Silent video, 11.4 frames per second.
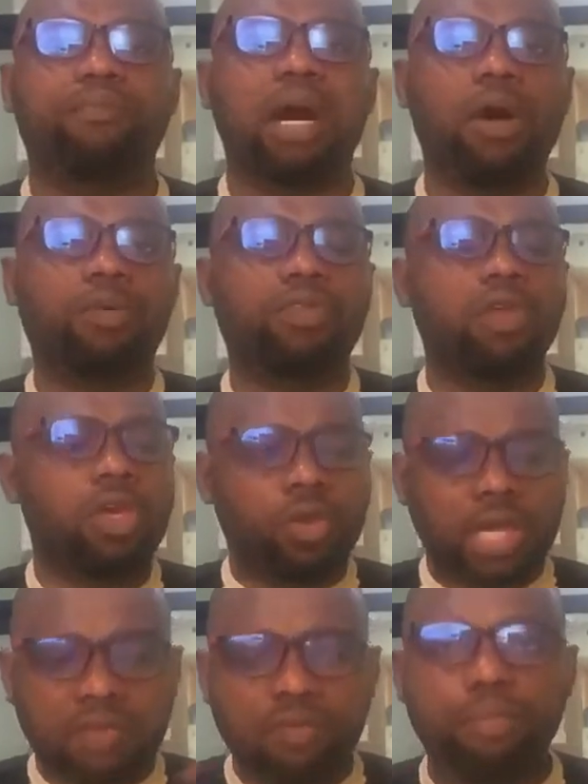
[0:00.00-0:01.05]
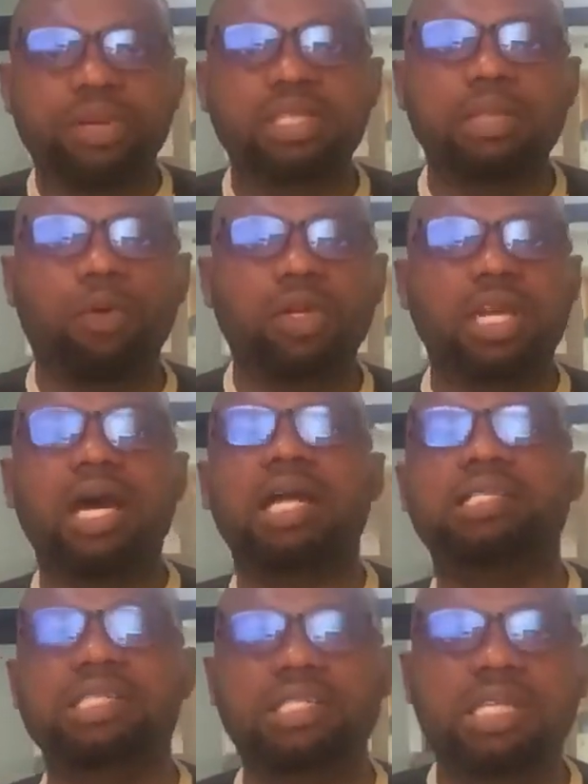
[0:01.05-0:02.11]
of mouth. You can even print them on
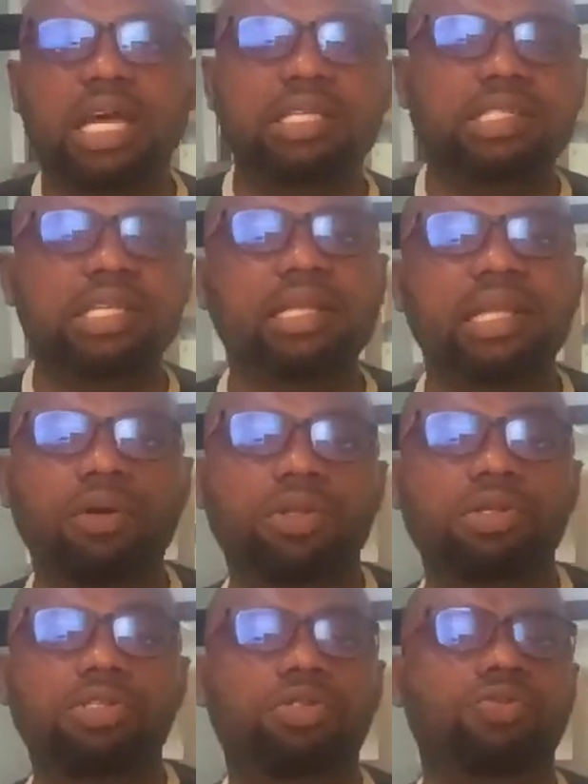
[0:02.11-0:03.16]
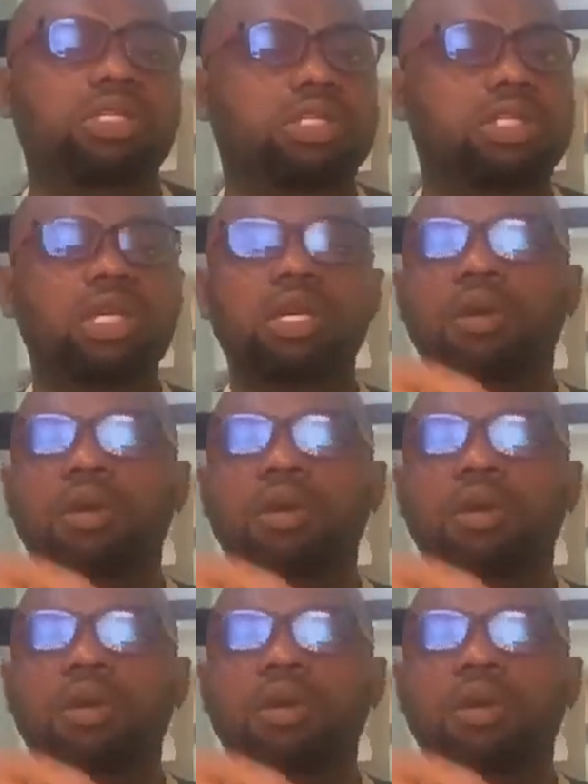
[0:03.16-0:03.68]
cards and send out on the street.